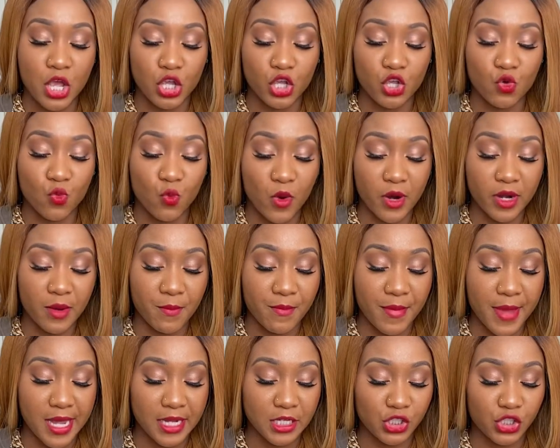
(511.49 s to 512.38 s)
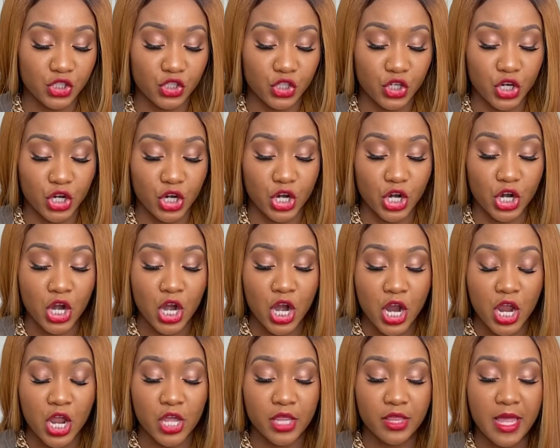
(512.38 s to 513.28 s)
You want to make sure
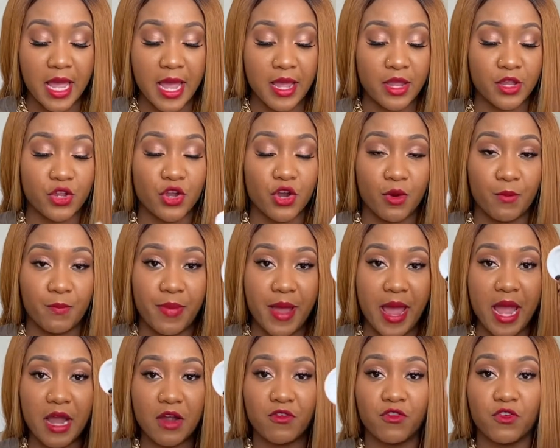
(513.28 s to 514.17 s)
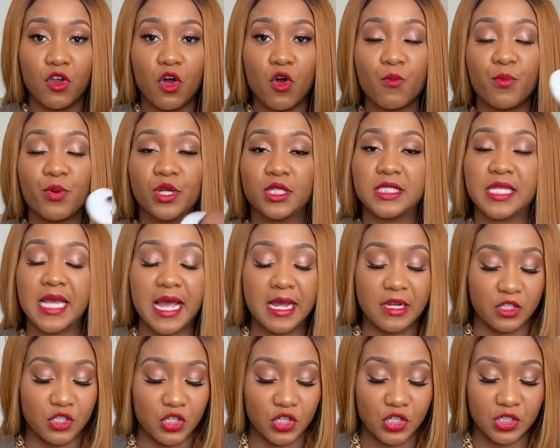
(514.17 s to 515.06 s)
that your backflow
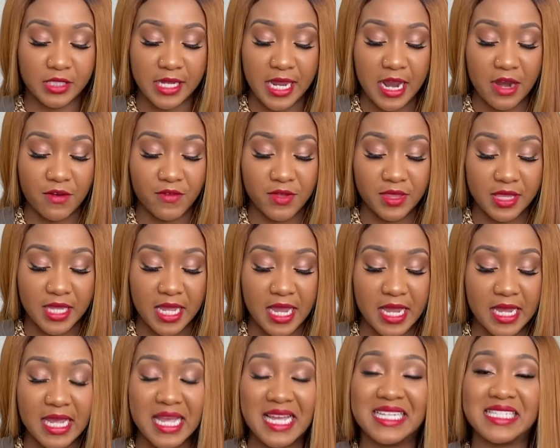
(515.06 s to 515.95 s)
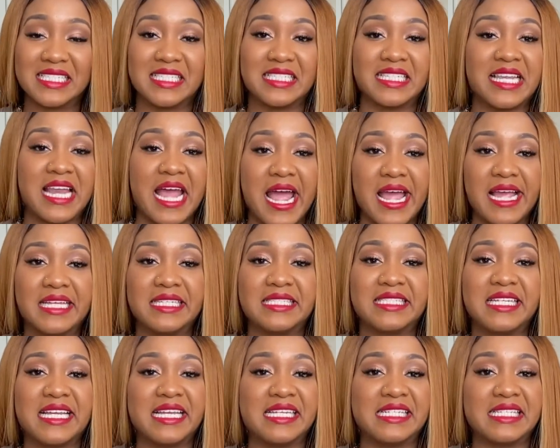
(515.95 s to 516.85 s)
protectors, everything is
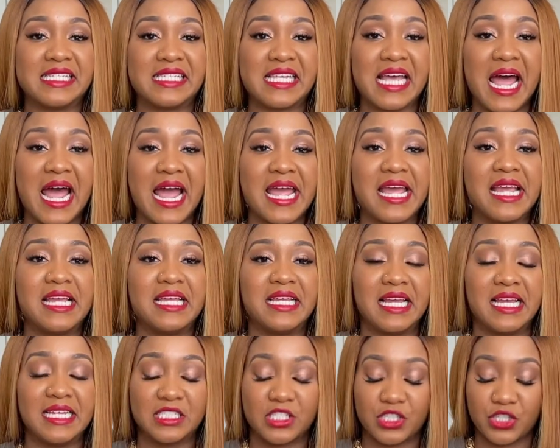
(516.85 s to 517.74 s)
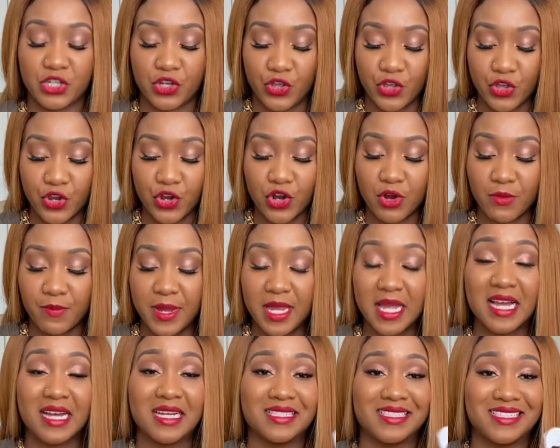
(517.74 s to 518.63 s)
nice and tight and secure,
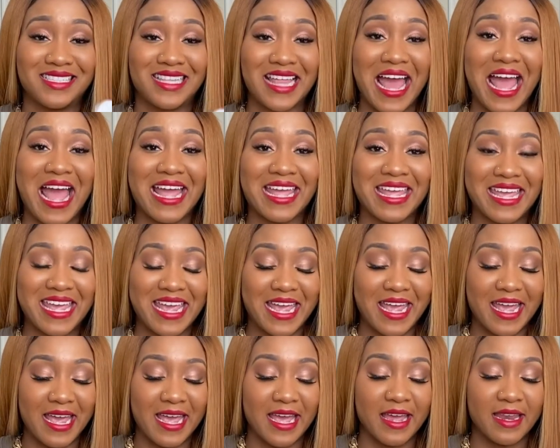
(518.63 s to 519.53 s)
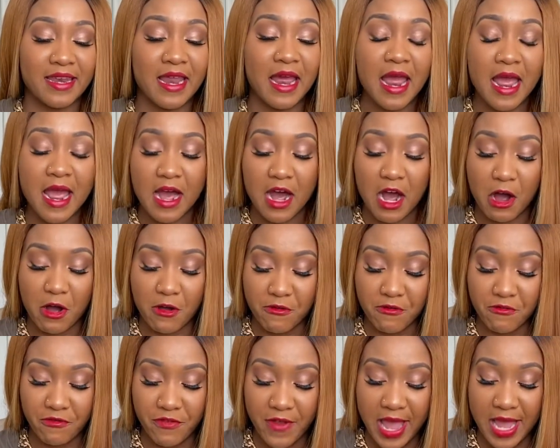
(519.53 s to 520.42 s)
because that can
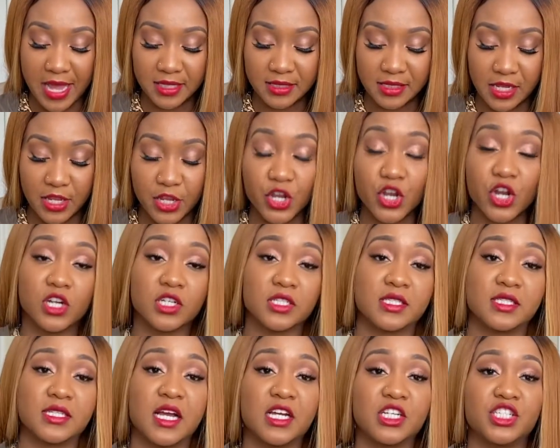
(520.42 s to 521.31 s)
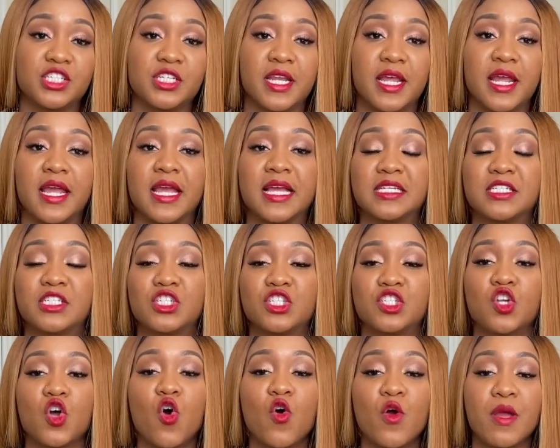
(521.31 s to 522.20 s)
affect your suctioning. It's
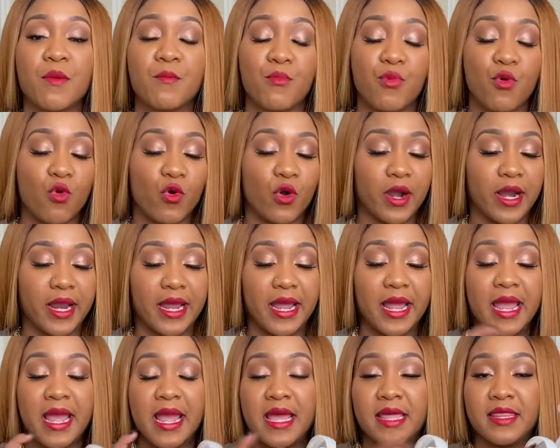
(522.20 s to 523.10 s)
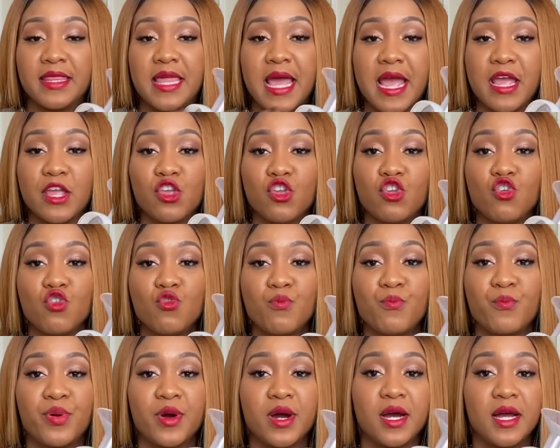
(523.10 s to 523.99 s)
so important that you
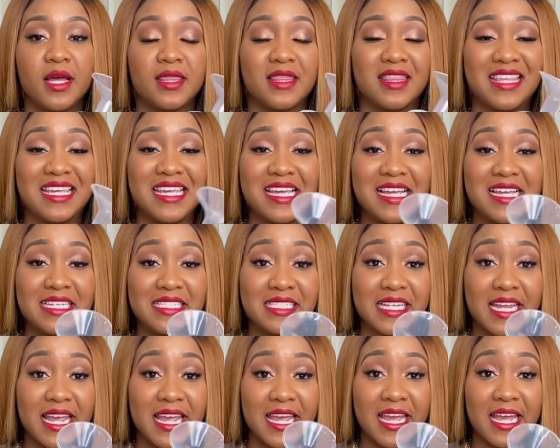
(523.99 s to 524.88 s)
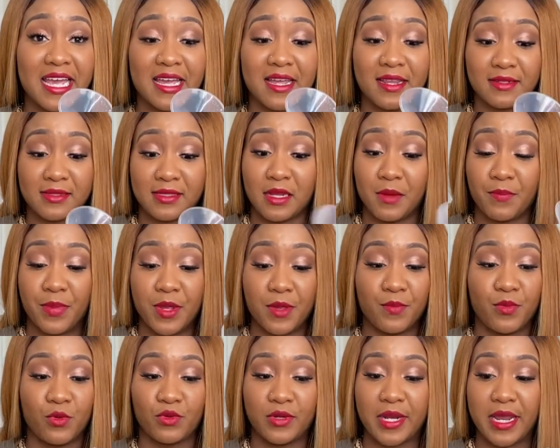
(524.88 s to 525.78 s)
put these in. Some
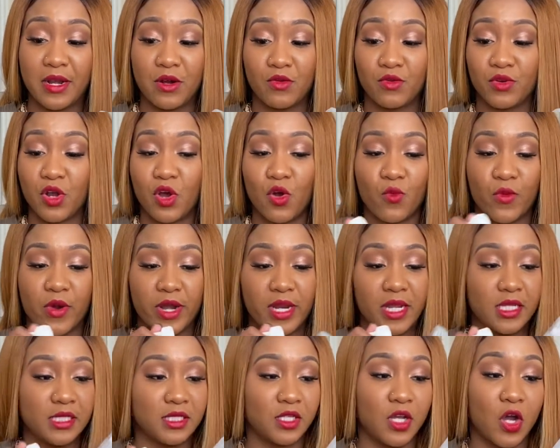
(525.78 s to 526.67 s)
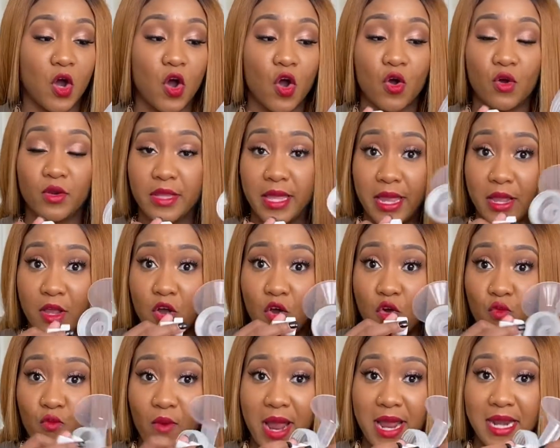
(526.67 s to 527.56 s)
people, they don't know where these go. They
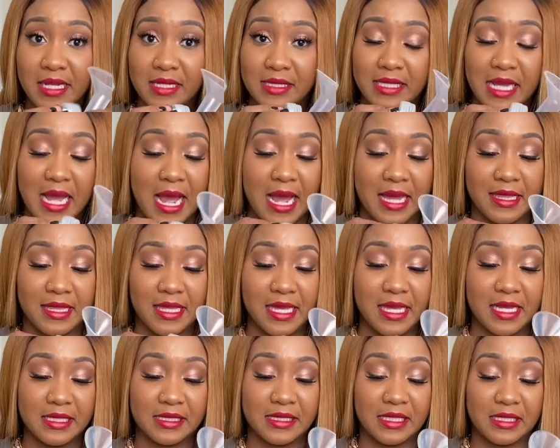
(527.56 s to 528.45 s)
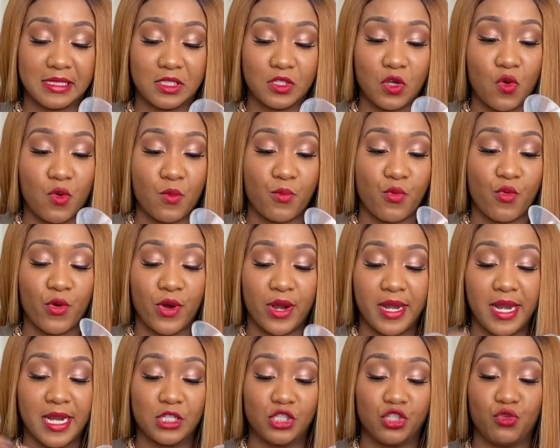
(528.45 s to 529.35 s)
go right inside this. It's so
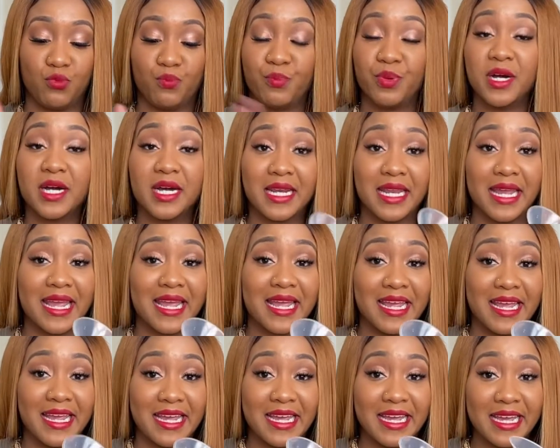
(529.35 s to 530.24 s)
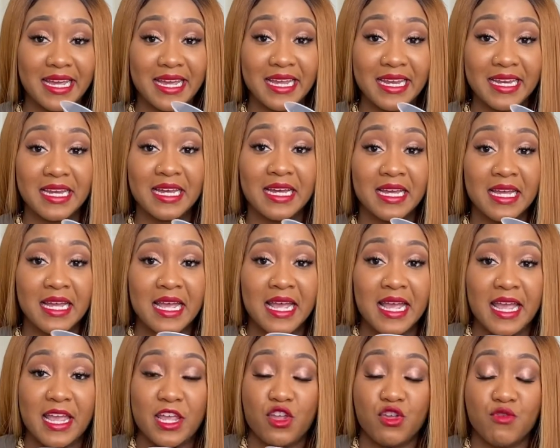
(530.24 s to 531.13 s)
important that you put it in
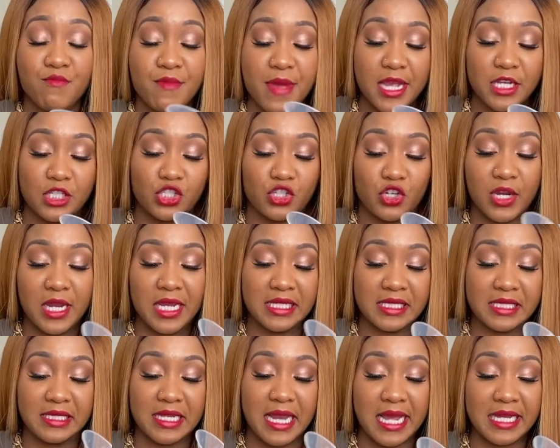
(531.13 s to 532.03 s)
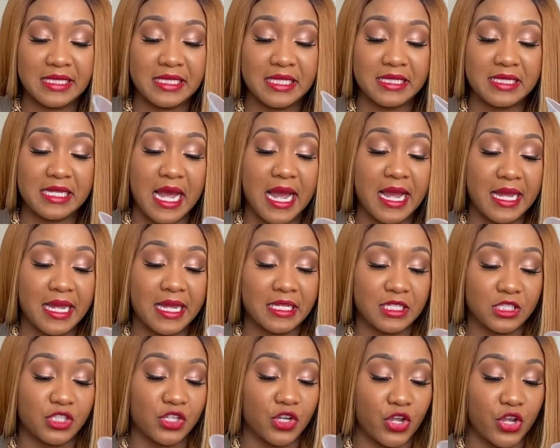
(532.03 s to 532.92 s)
and you make sure it's nice and tight
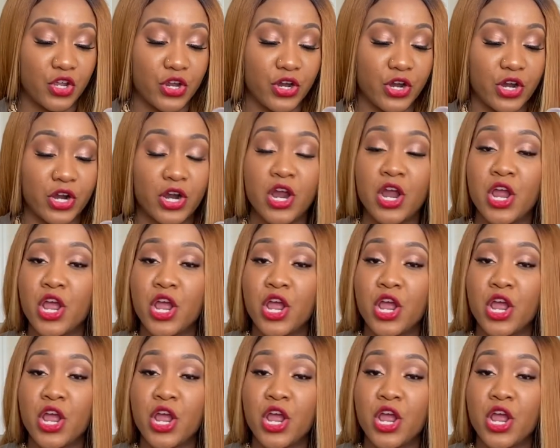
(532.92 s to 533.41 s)
and secure.